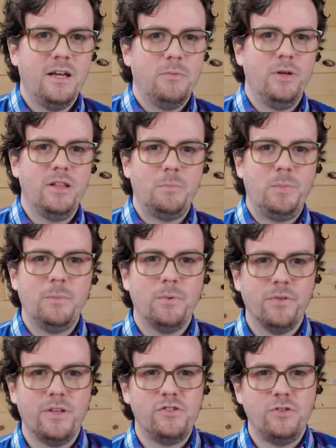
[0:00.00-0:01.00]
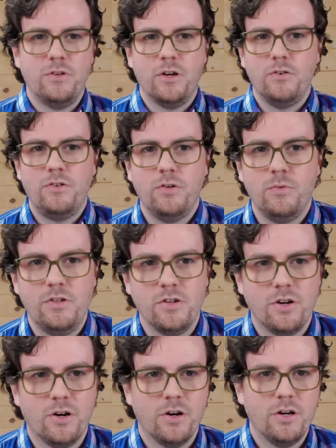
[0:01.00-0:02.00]
Be the people that you go to when
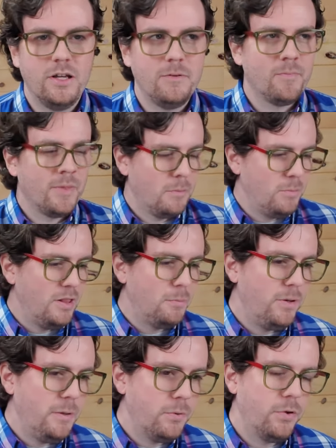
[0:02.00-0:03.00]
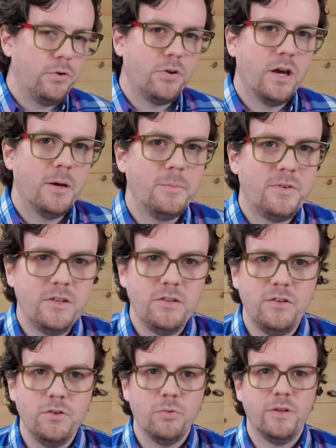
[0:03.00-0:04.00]
you're hurting. Be the people who come to
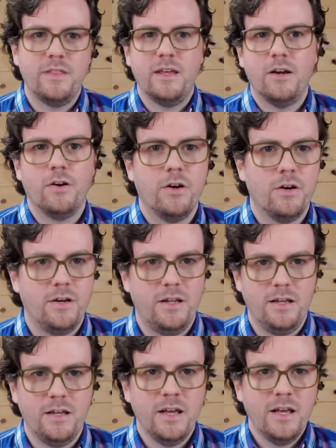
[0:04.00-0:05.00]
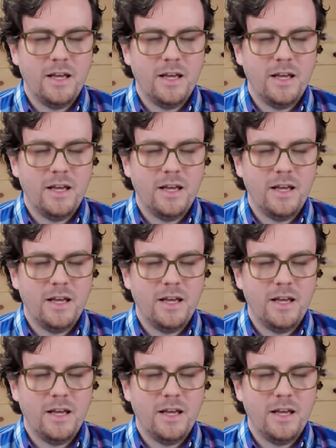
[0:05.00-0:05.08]
you when they're hurting.